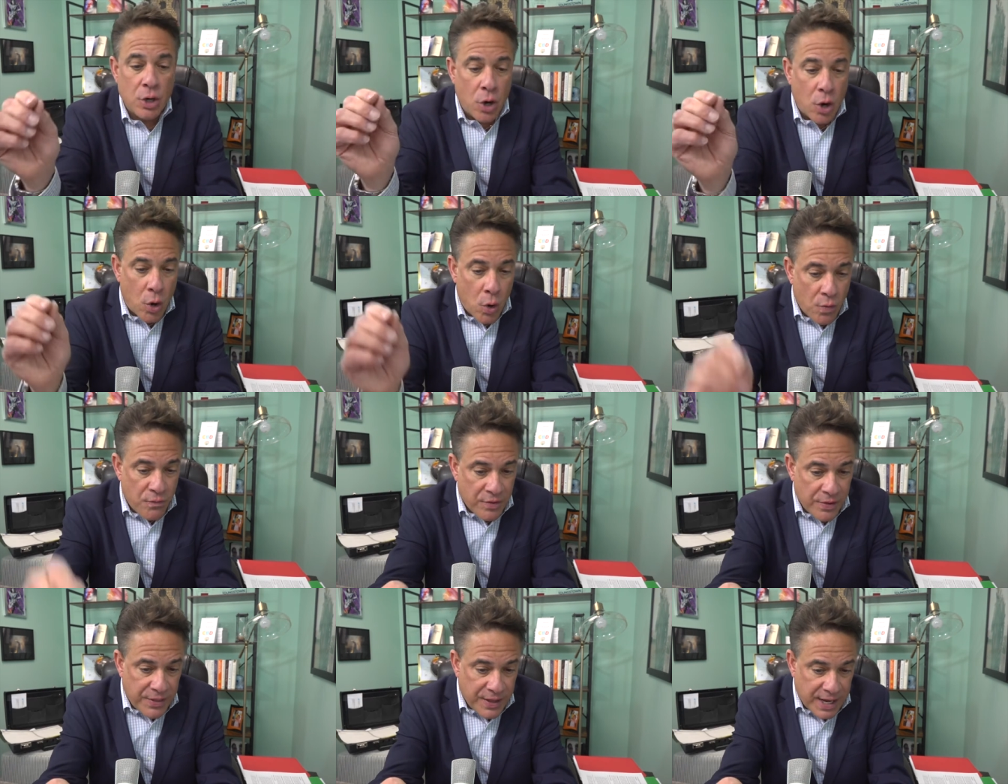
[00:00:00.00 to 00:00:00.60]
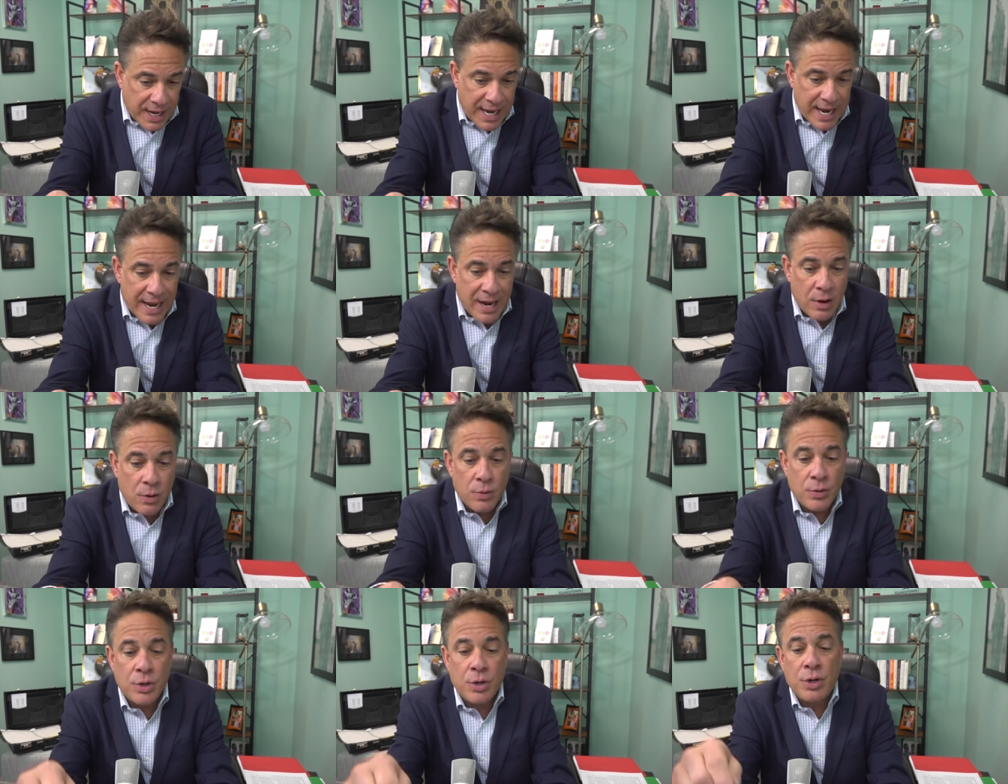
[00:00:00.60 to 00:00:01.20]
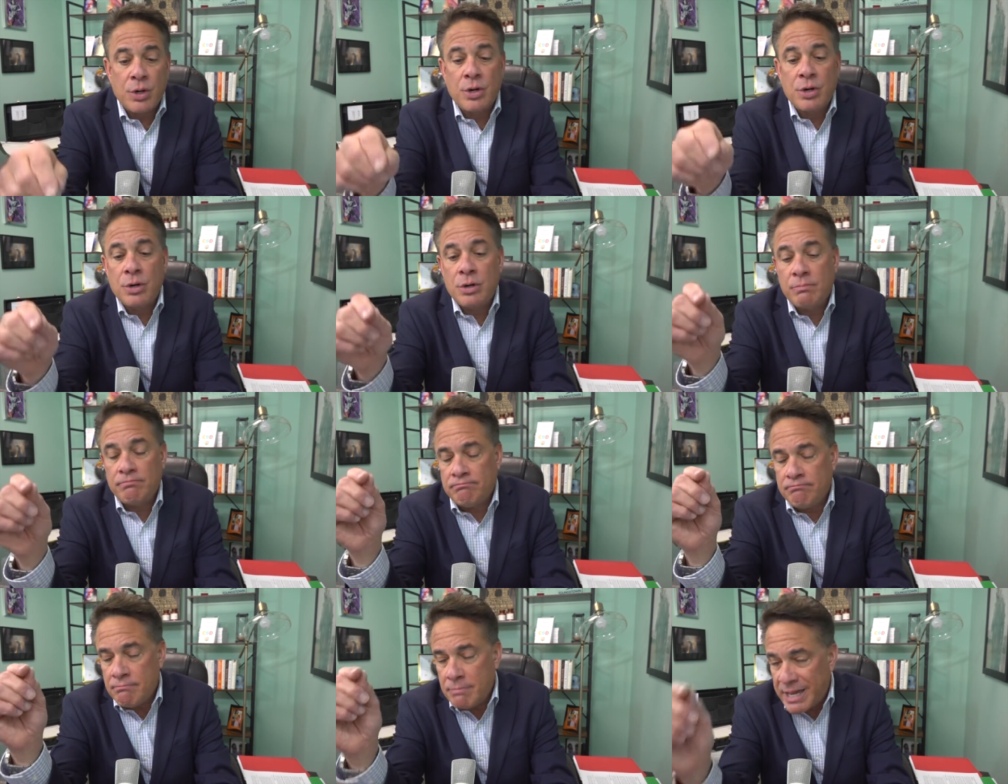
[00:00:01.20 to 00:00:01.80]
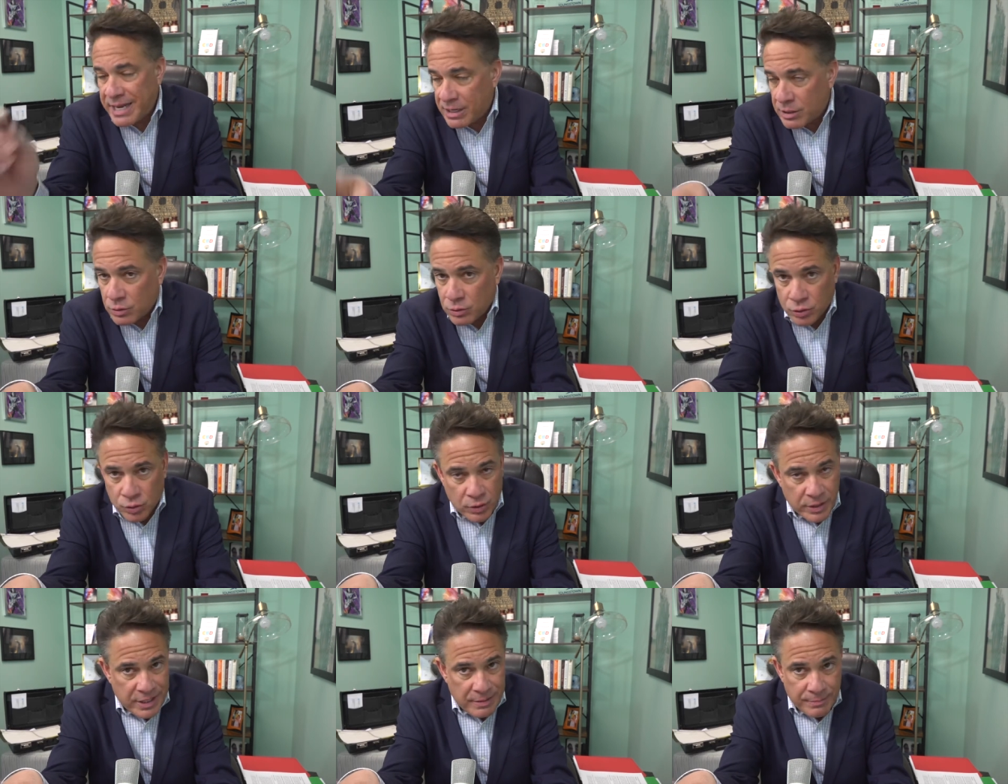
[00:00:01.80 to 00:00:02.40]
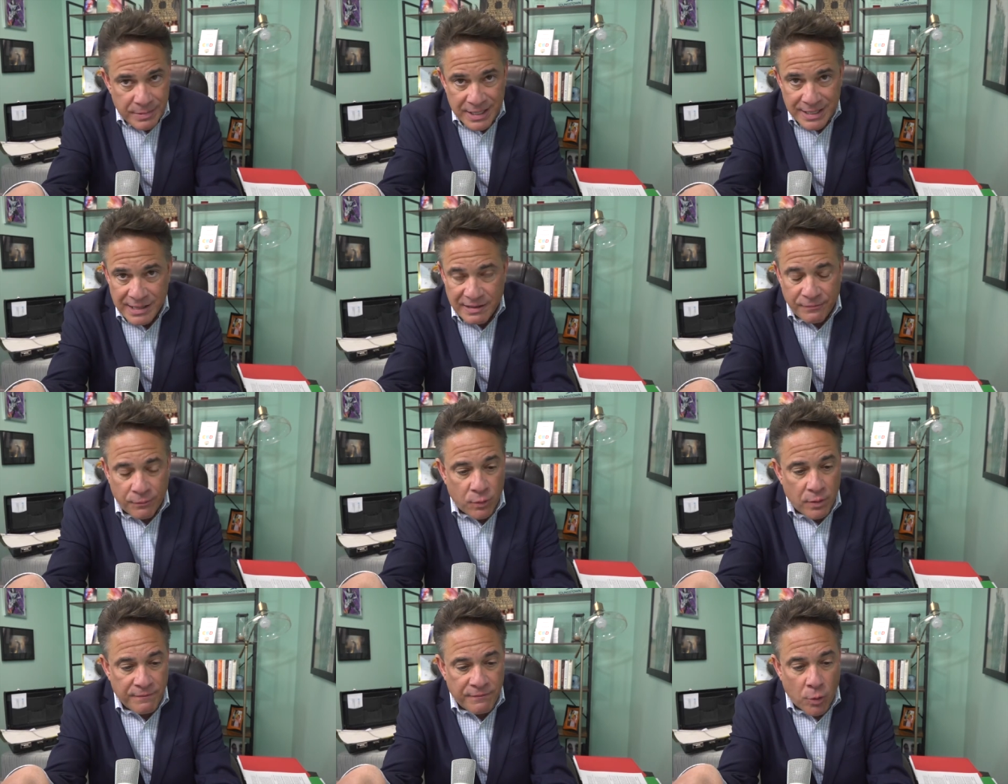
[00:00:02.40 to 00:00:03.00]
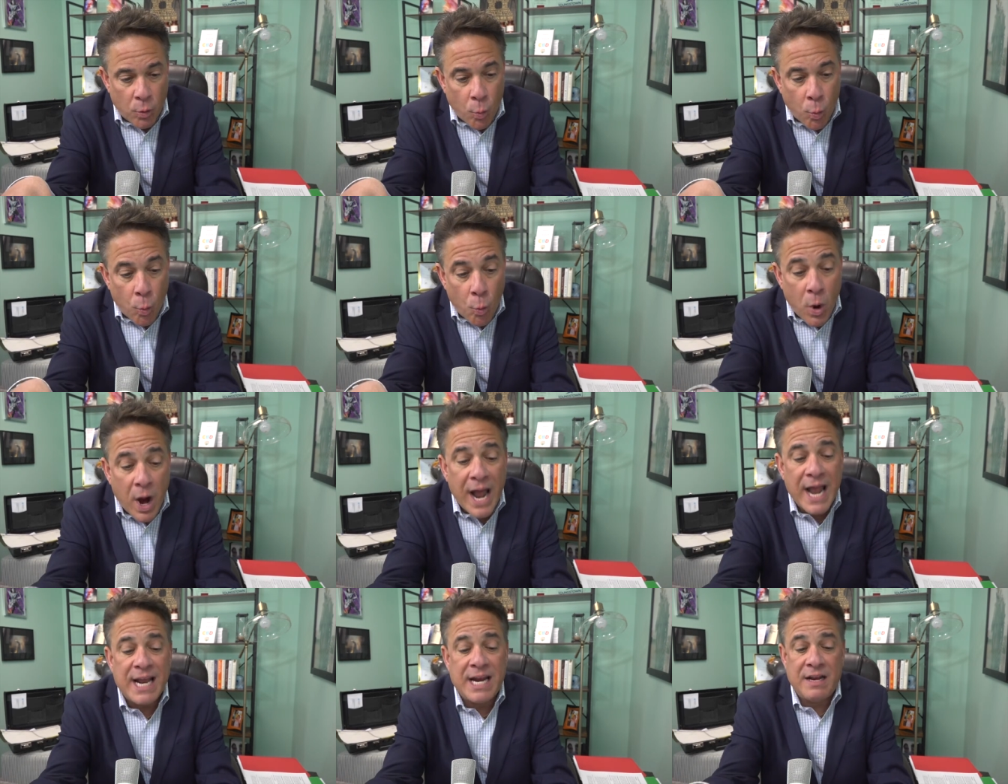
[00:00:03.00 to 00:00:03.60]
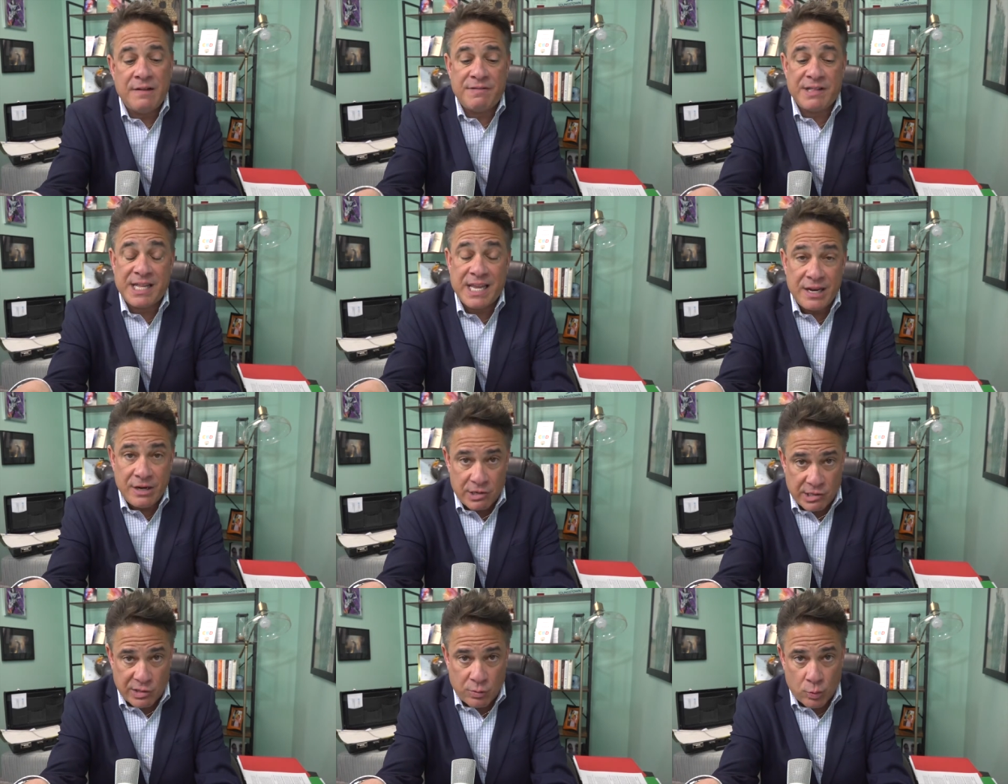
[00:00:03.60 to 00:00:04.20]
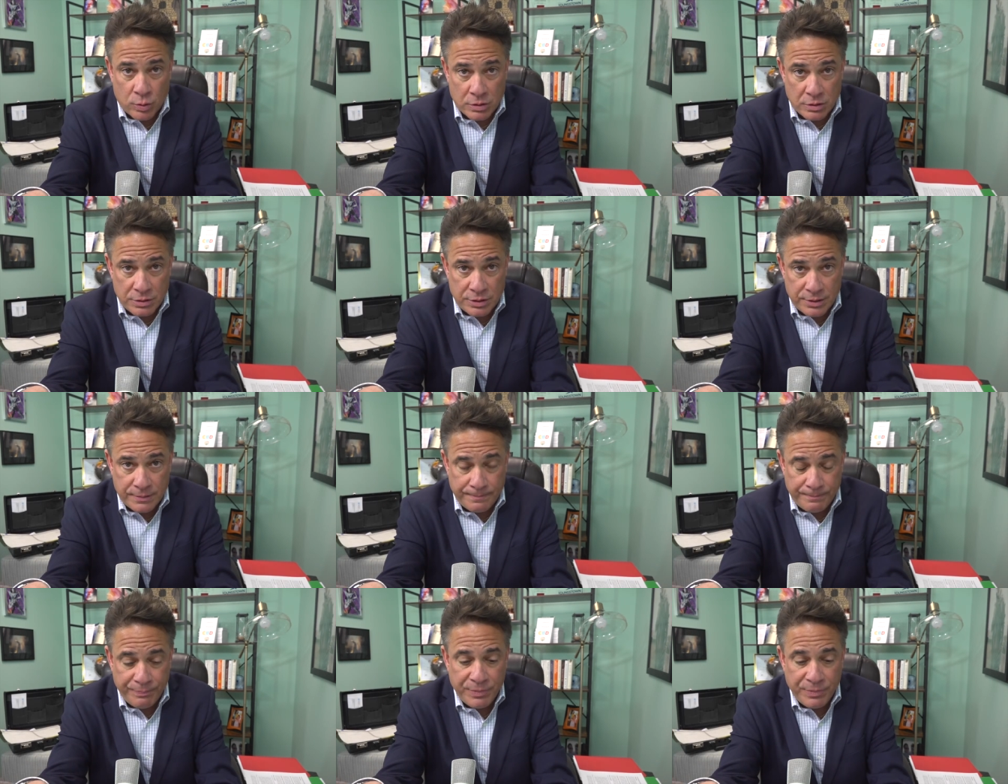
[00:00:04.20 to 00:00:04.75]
over-the-counter medical treatments for a variety of skin disorders,